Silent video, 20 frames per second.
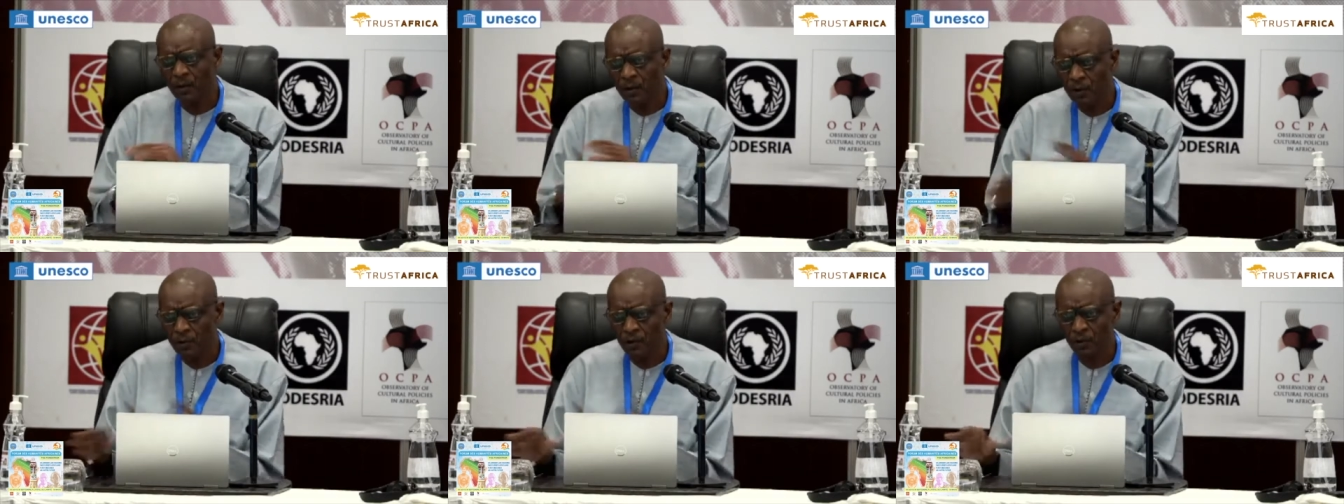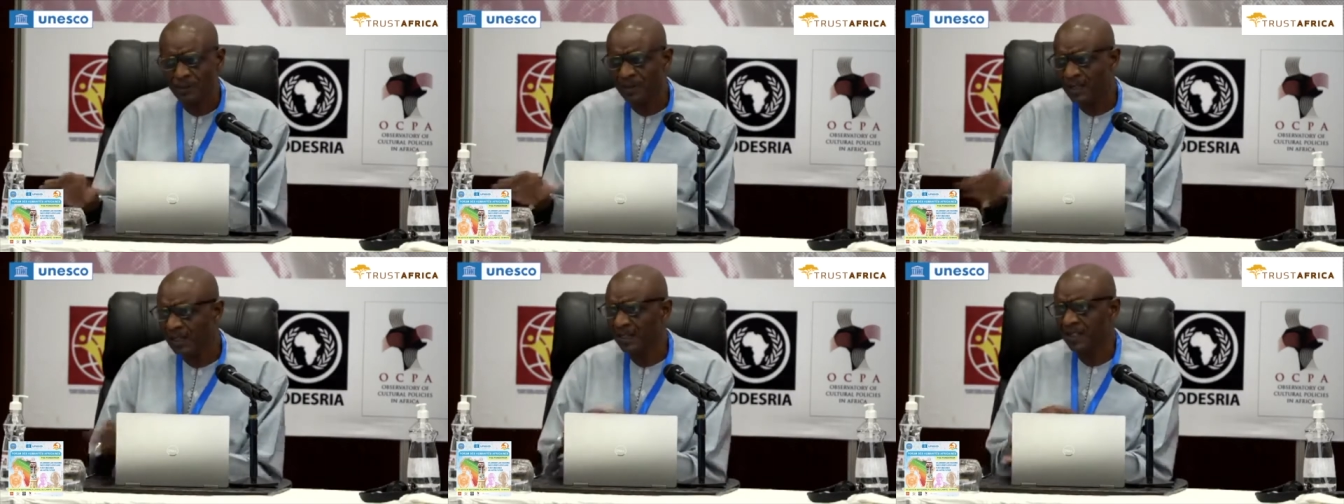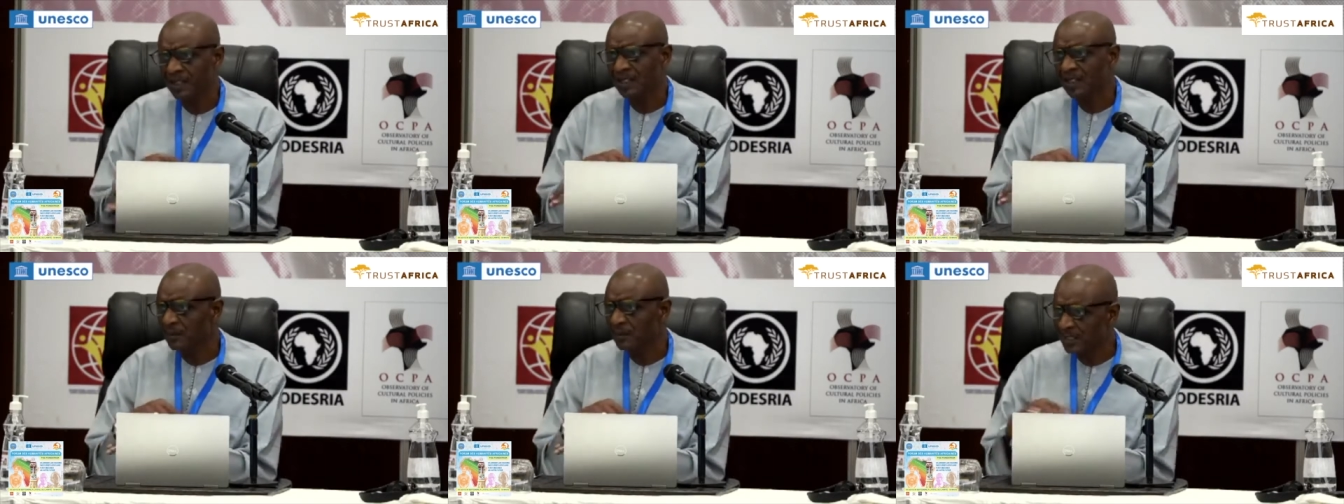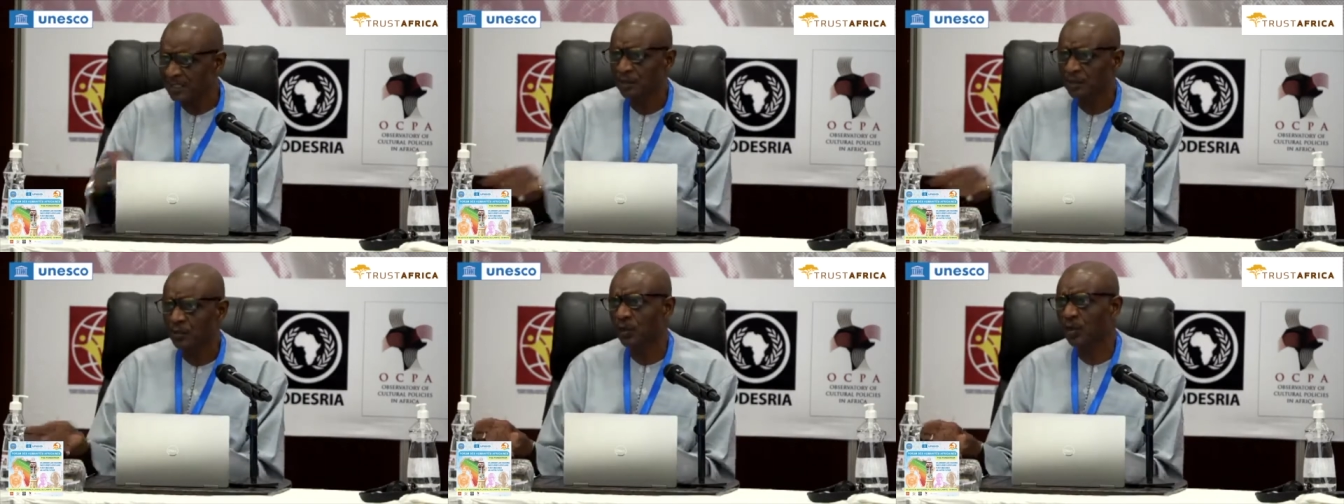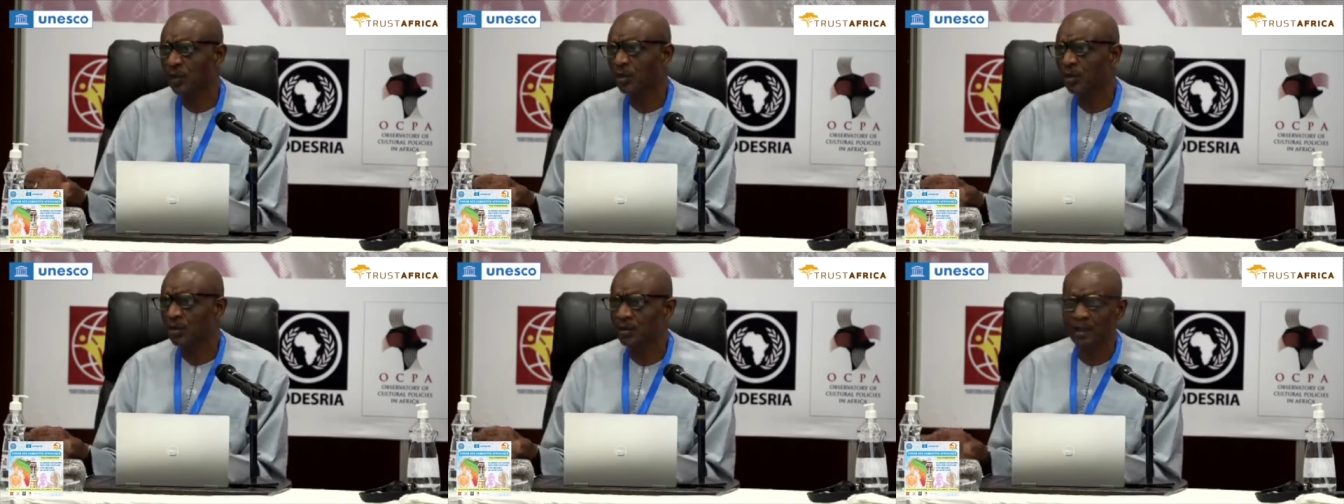Usman Khan's recent work,
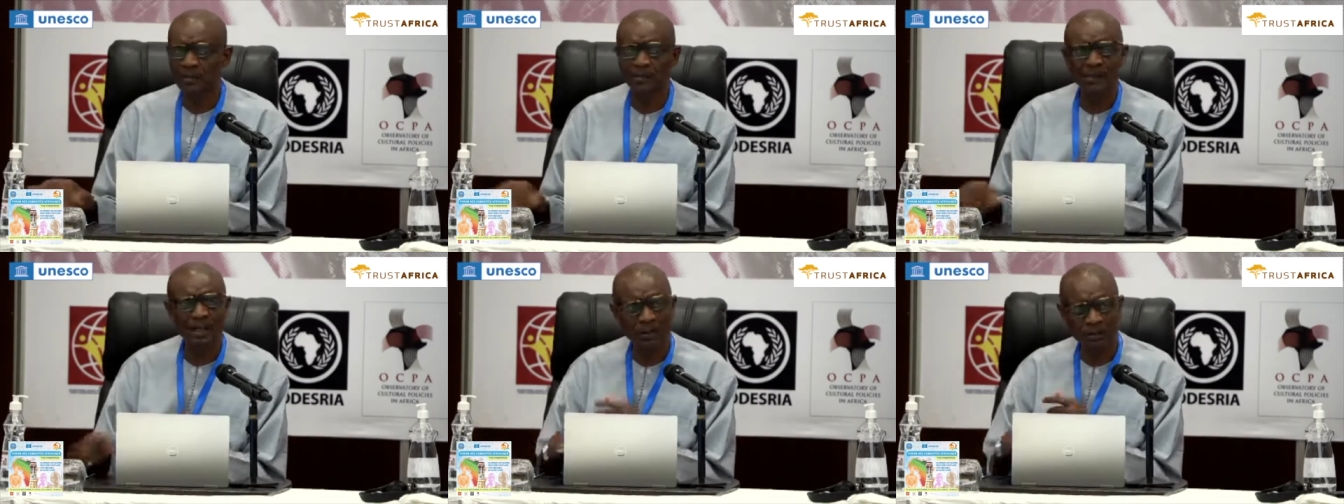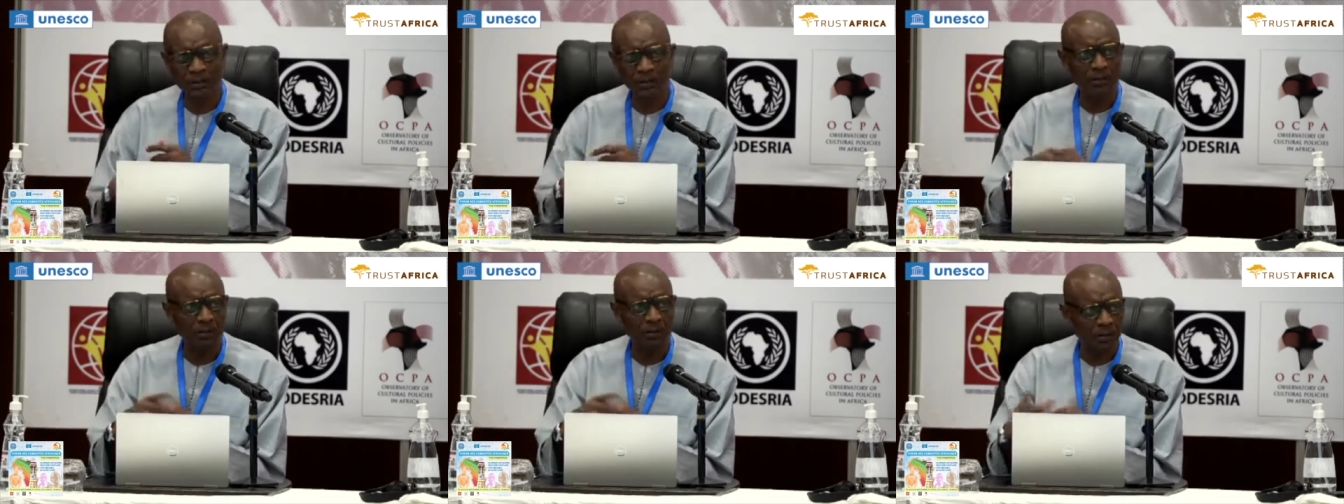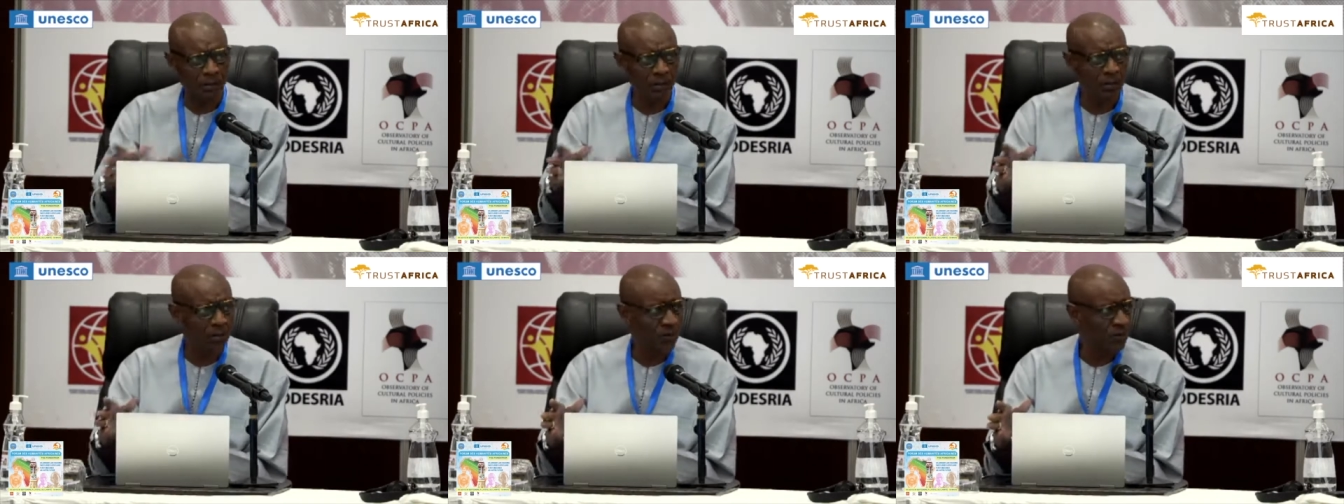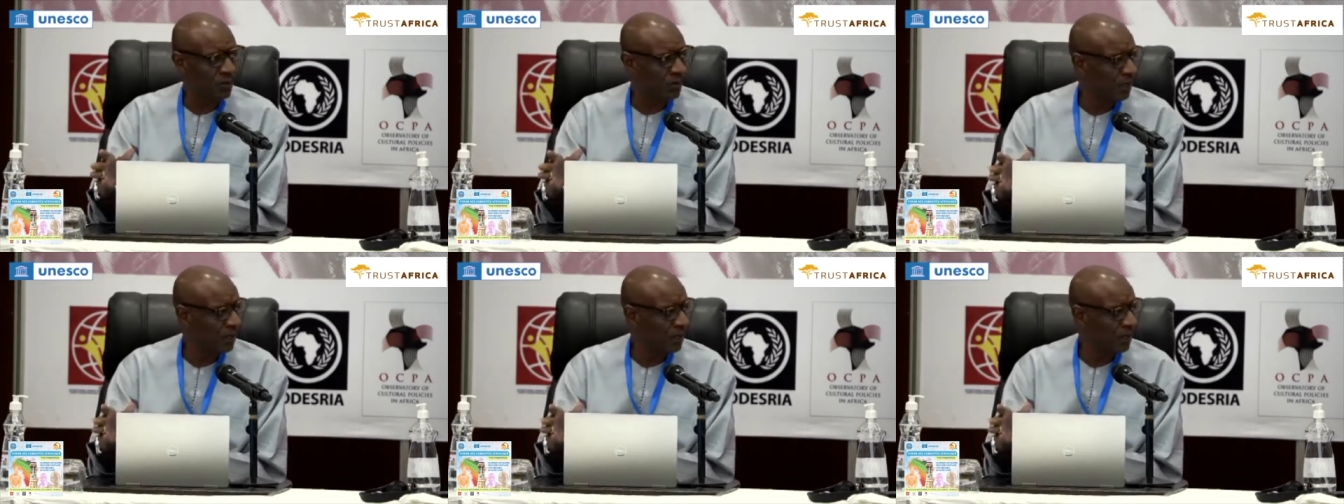Meanings of Timbuktu